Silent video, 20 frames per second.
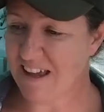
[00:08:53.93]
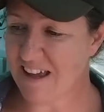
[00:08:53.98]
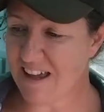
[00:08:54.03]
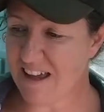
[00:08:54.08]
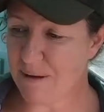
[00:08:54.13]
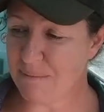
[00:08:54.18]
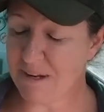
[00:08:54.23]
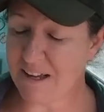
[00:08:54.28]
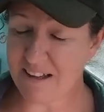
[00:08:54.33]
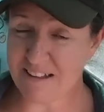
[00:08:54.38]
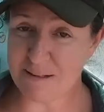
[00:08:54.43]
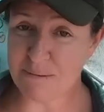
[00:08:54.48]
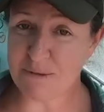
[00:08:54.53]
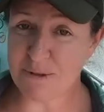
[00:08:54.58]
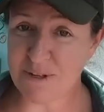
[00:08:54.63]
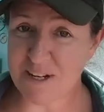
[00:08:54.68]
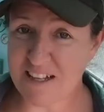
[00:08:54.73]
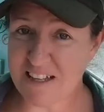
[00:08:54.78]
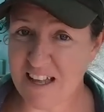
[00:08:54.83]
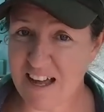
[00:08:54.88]
And because I'm
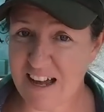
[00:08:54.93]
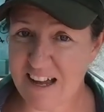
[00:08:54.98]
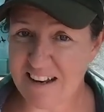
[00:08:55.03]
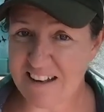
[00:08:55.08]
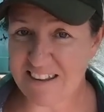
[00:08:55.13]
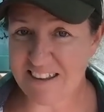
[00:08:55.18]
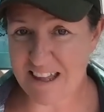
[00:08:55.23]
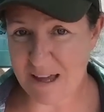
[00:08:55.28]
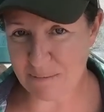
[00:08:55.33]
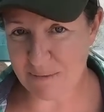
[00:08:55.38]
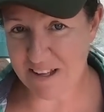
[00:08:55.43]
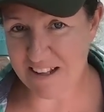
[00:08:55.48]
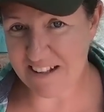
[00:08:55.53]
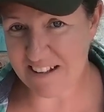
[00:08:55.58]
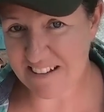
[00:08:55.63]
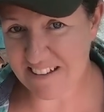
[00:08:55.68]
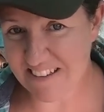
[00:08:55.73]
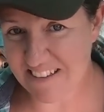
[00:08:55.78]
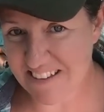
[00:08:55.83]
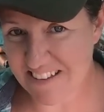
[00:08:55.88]
doing a lot, that
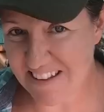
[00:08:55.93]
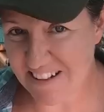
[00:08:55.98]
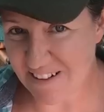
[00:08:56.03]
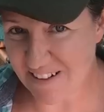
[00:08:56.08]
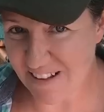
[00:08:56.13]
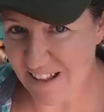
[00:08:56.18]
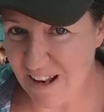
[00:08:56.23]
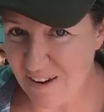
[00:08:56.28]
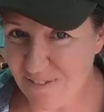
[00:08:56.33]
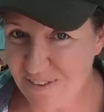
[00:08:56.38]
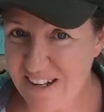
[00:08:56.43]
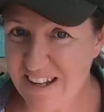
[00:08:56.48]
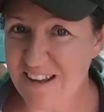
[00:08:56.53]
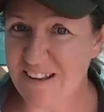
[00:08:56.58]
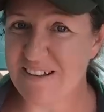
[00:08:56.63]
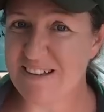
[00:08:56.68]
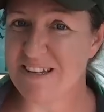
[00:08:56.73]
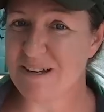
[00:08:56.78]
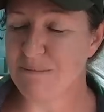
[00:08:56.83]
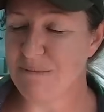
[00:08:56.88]
means there's a lot of
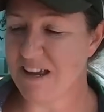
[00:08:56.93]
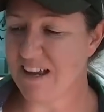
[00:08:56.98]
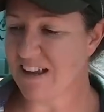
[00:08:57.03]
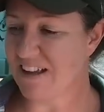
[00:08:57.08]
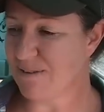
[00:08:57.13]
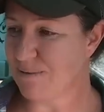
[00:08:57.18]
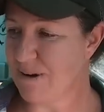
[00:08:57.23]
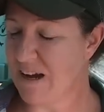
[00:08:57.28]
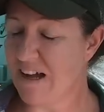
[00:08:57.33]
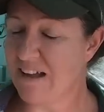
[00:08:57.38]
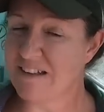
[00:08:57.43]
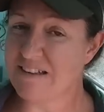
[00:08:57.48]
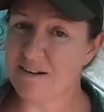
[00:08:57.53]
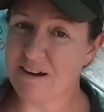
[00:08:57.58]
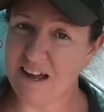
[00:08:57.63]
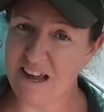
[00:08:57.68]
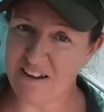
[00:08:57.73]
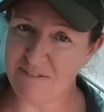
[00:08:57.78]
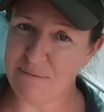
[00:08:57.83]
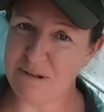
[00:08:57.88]
videos to make as well. So
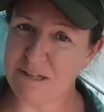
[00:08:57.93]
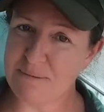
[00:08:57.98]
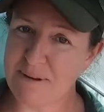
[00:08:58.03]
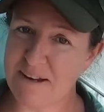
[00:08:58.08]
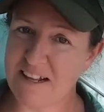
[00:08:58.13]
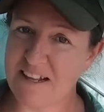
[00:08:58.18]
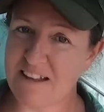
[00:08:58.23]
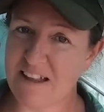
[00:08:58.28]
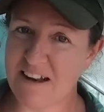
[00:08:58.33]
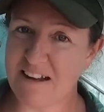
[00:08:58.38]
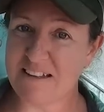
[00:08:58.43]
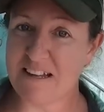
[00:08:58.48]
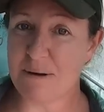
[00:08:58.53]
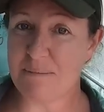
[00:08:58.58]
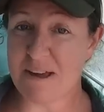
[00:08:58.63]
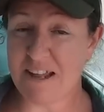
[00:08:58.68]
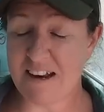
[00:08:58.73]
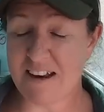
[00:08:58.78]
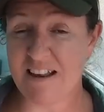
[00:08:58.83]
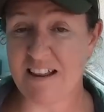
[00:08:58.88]
I have been spending a lot of time
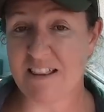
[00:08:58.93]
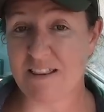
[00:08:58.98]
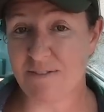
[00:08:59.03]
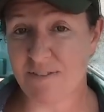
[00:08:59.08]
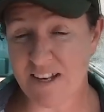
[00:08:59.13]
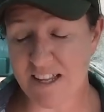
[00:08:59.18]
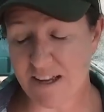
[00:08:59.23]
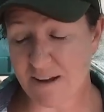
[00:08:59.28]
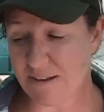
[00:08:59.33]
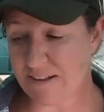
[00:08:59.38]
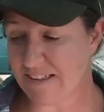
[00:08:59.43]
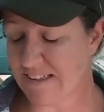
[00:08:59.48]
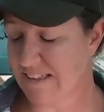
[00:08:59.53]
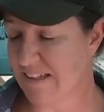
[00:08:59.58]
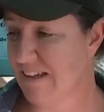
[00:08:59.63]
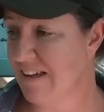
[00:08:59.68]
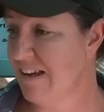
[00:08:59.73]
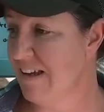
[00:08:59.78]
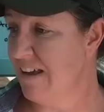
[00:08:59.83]
editing the videos.